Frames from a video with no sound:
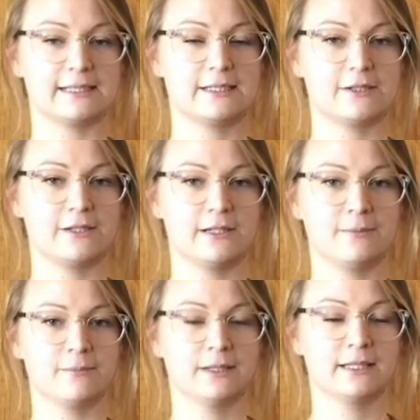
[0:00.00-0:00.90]

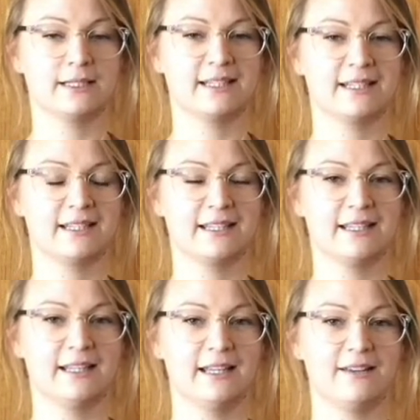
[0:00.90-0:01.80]
sternum,
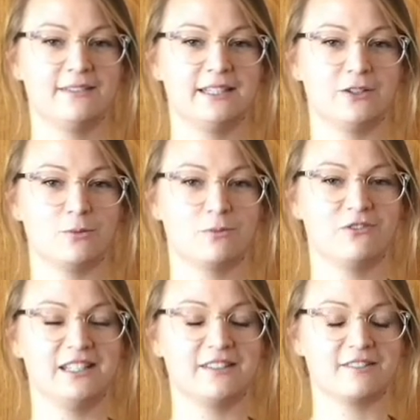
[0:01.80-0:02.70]
having a little
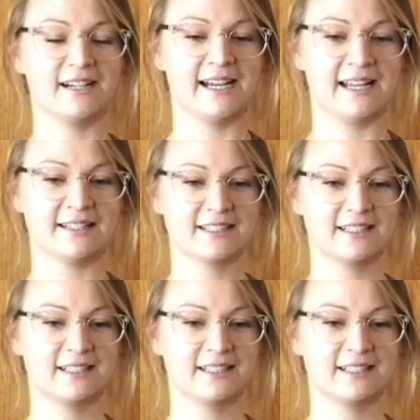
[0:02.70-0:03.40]
feel around.